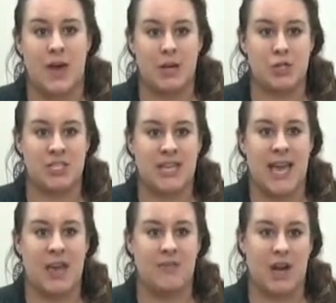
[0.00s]
So energy
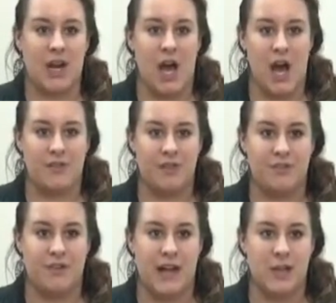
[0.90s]
decay very
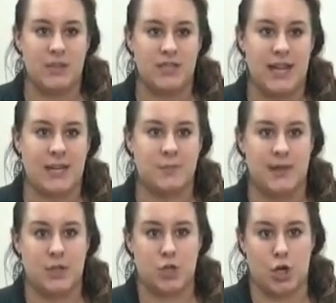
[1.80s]
often follows an
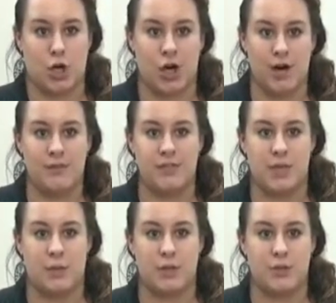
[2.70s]
exponential curve,
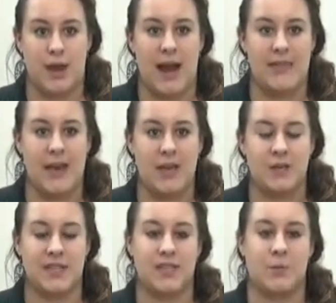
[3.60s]
so we'll try that
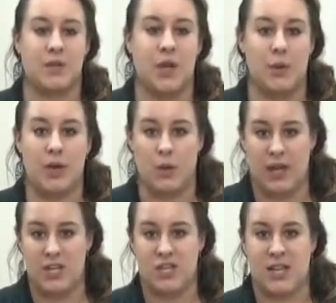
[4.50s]
using the below
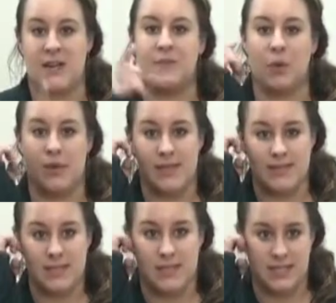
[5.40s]
equation, the one
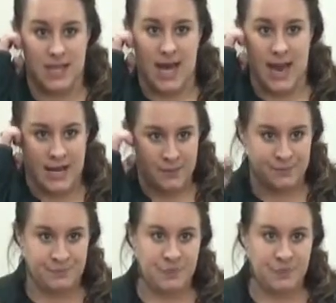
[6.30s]
that's on the slide.